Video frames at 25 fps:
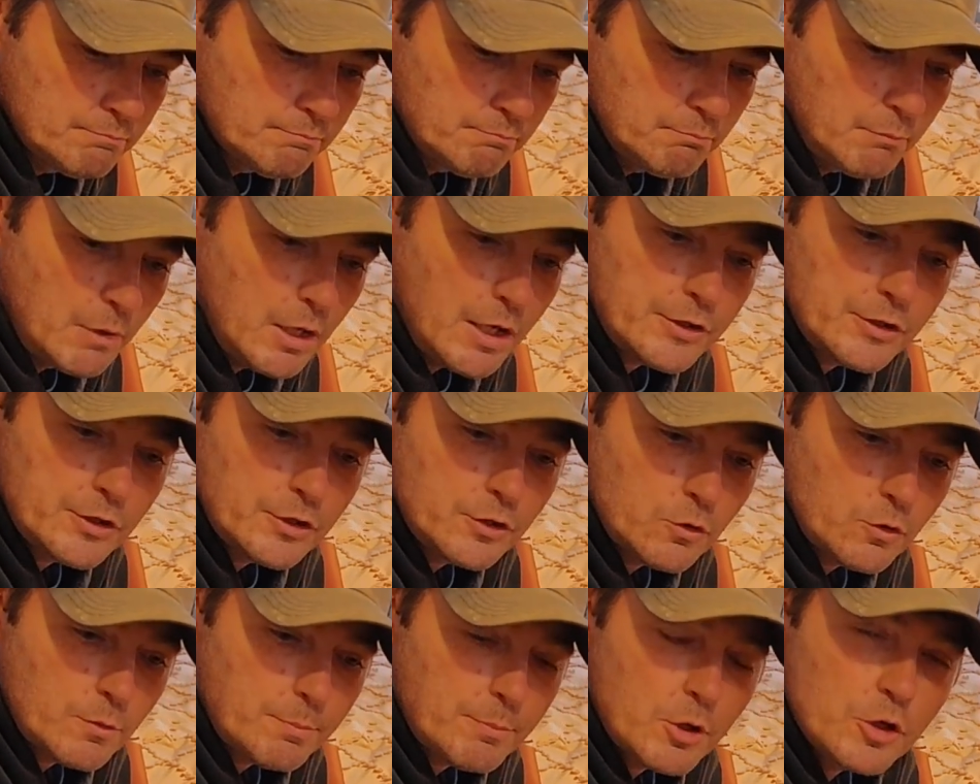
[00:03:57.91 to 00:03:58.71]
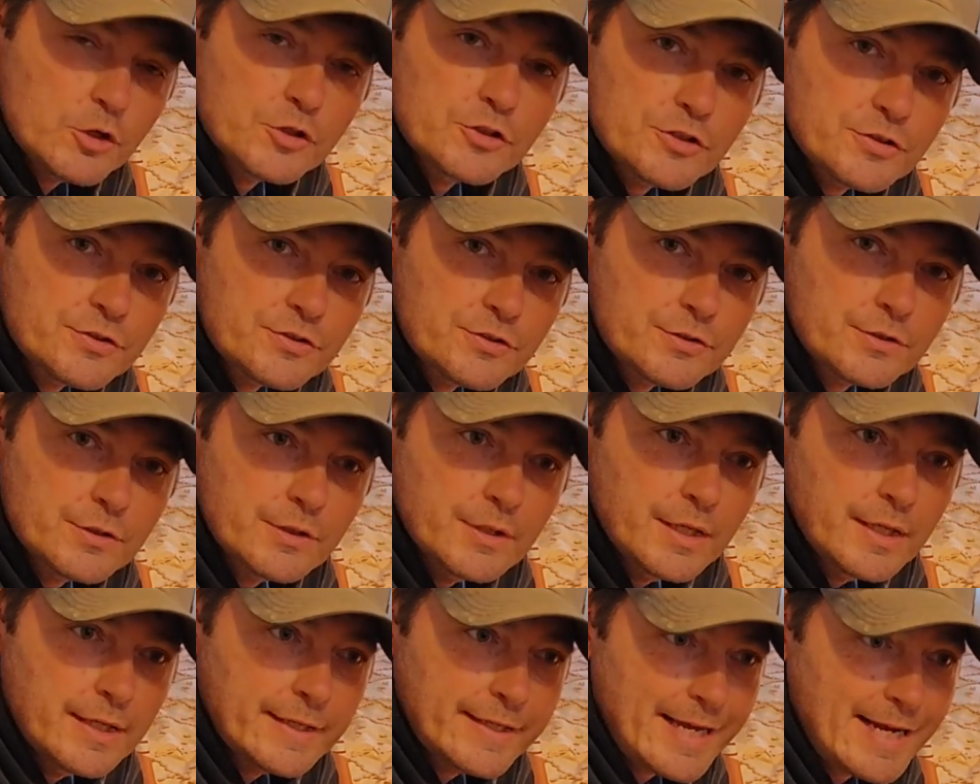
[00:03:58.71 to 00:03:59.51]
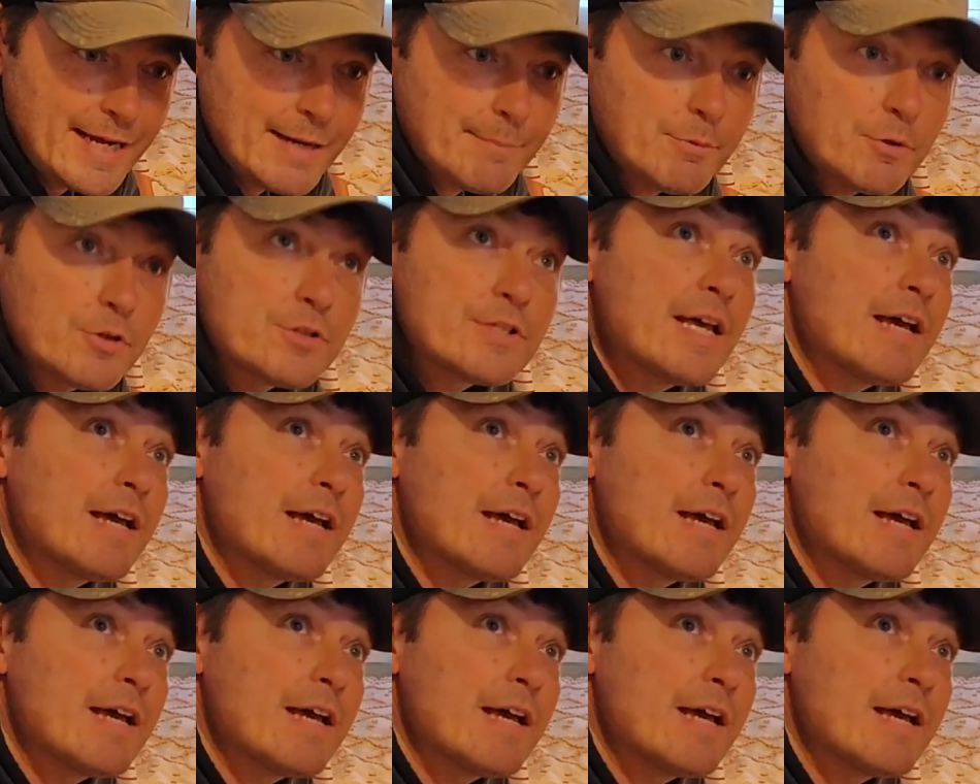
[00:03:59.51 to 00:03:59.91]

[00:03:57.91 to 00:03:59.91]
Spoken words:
modern or purchased campers